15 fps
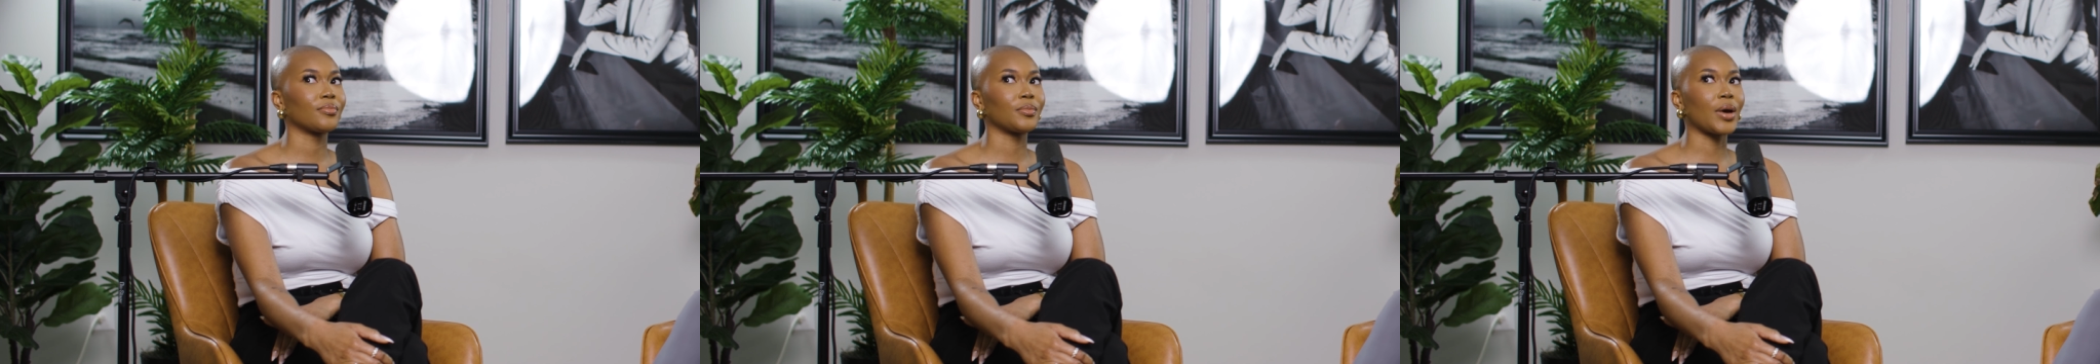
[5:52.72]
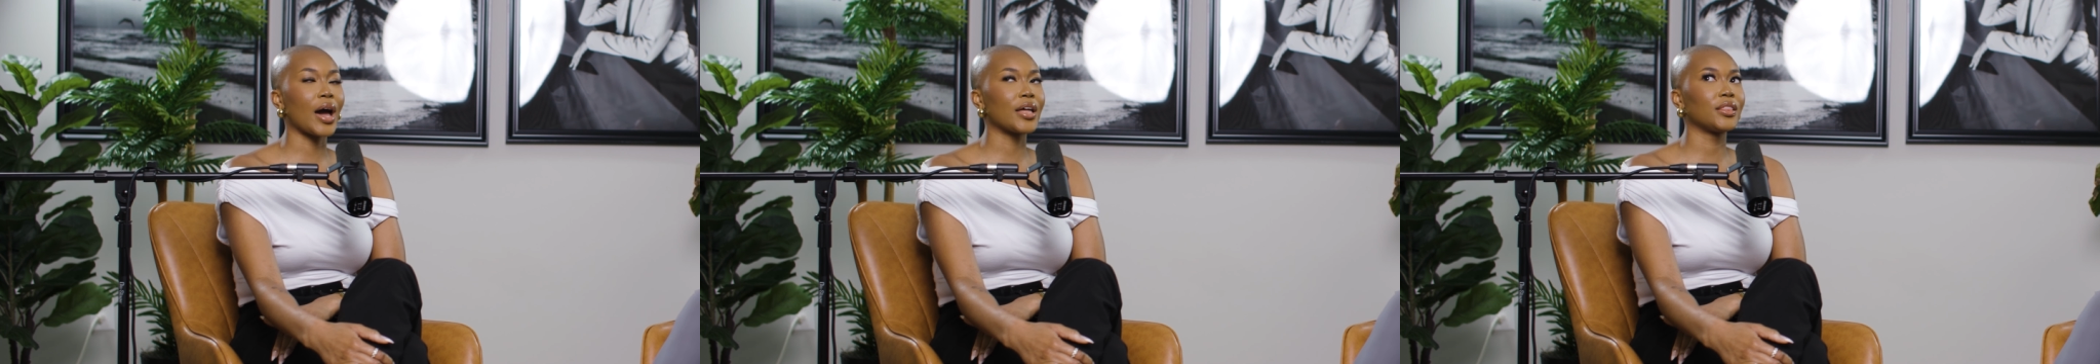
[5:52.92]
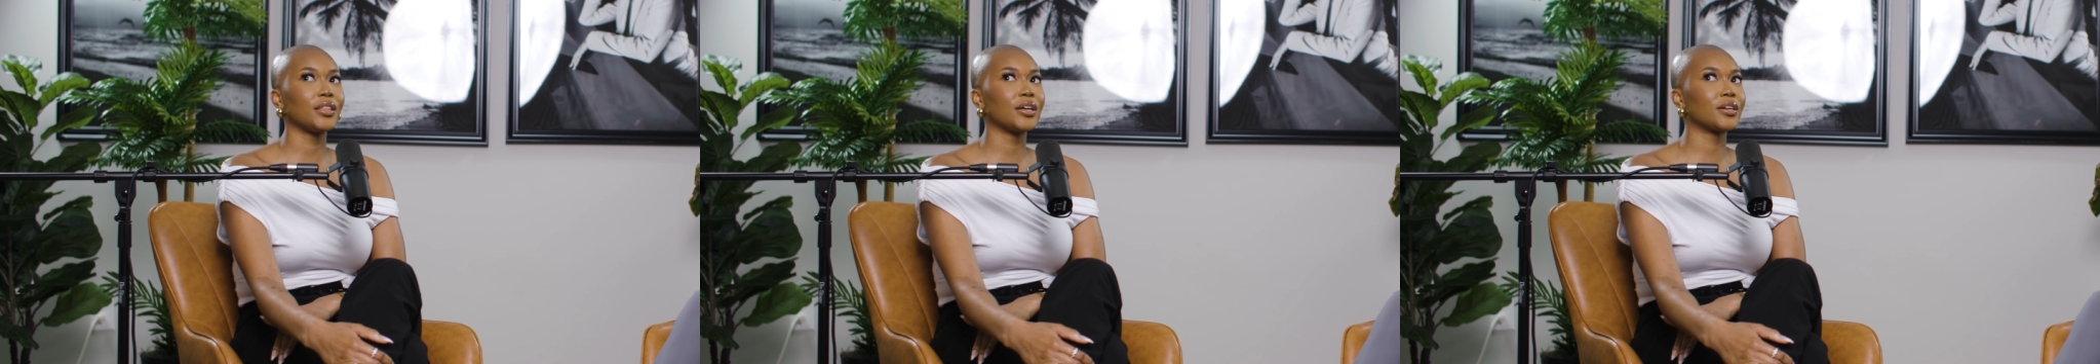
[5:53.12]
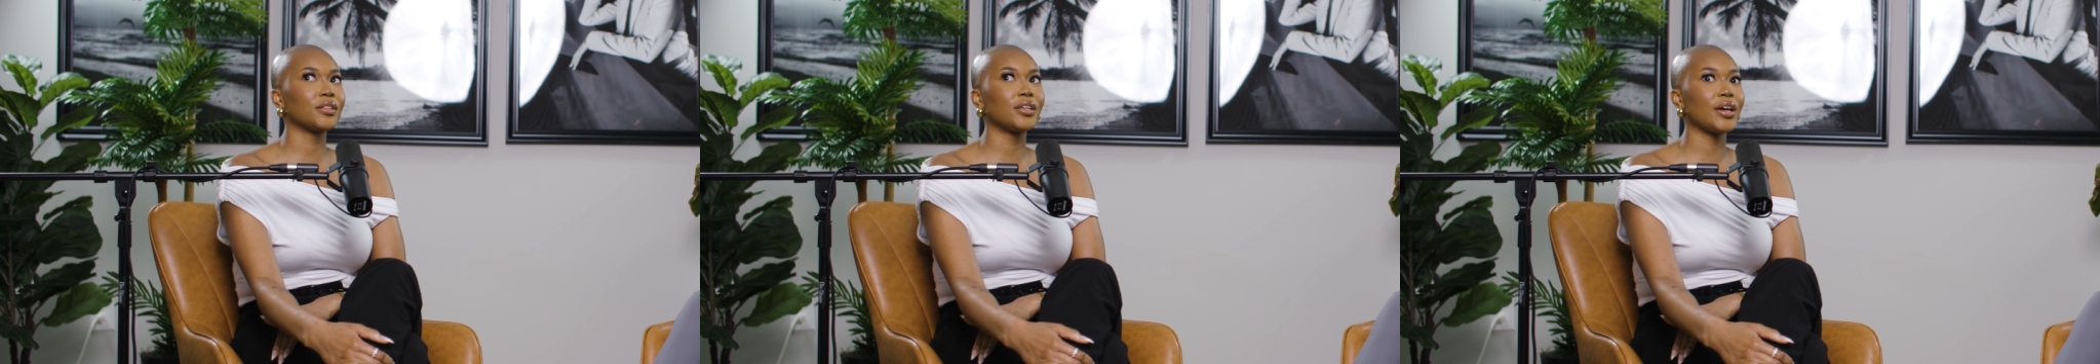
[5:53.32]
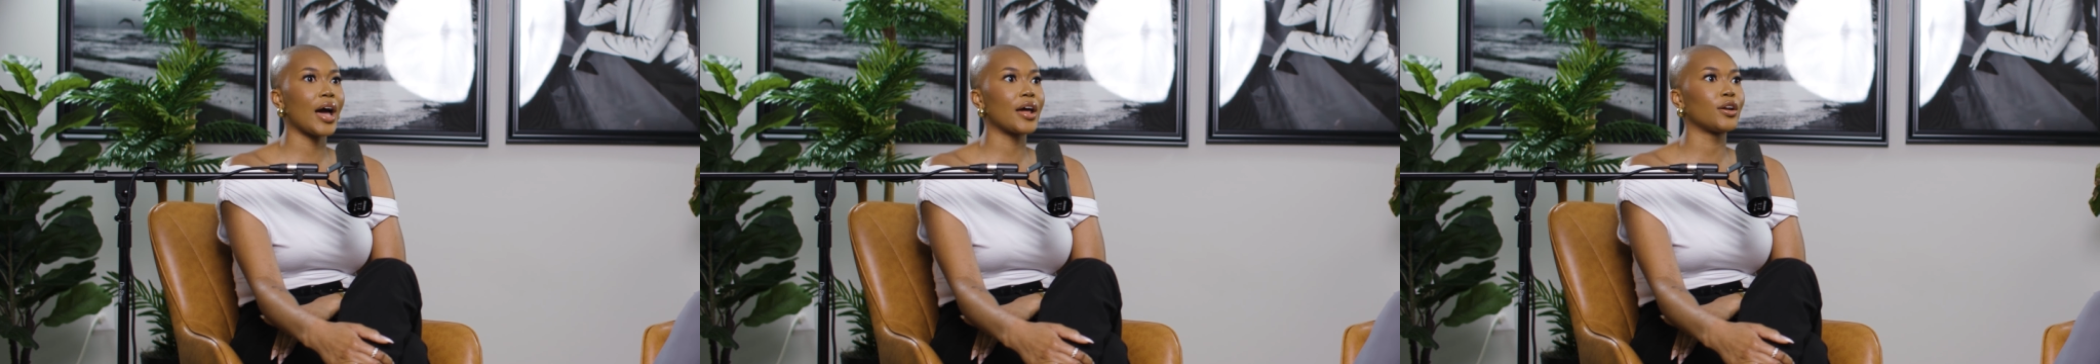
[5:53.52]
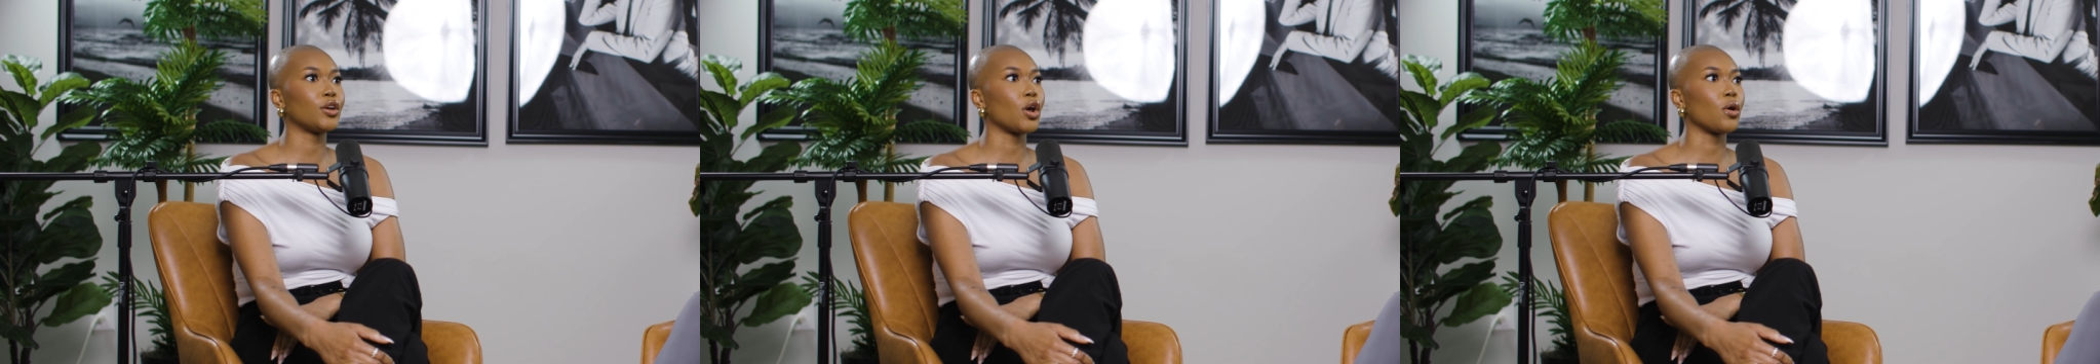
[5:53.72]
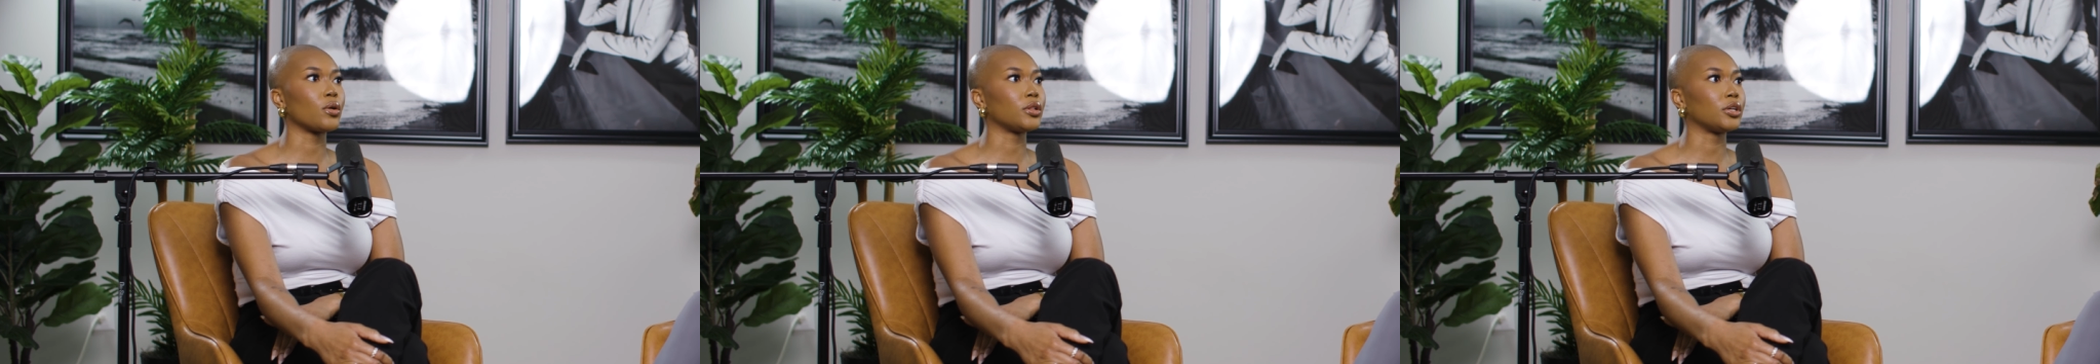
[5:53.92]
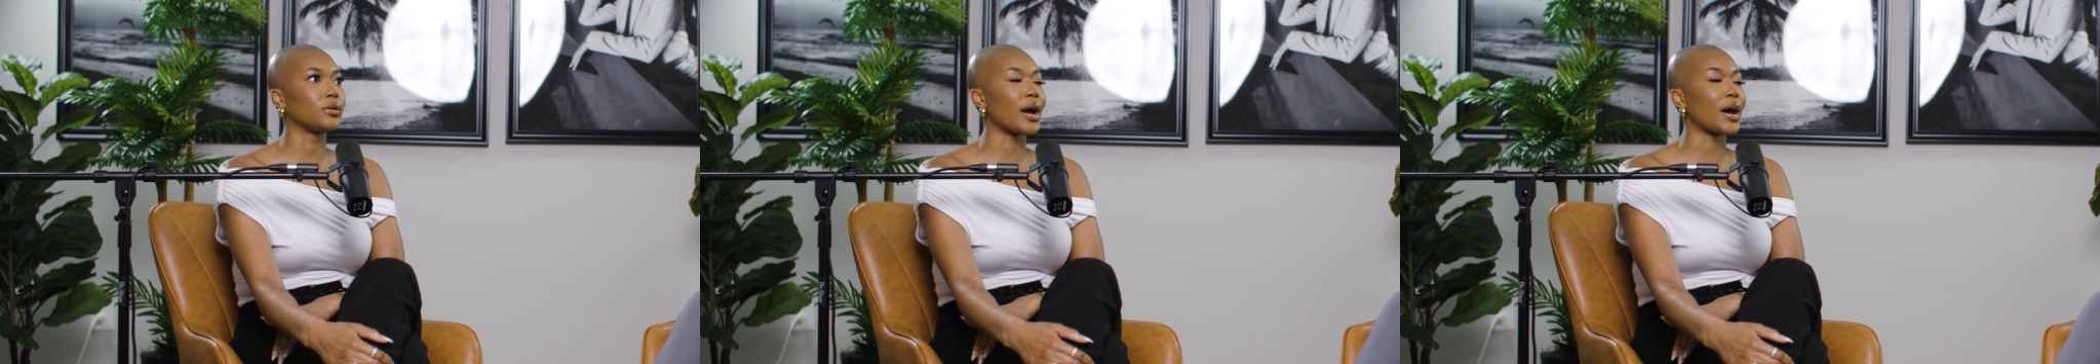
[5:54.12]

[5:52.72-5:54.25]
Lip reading: I literally had no clue.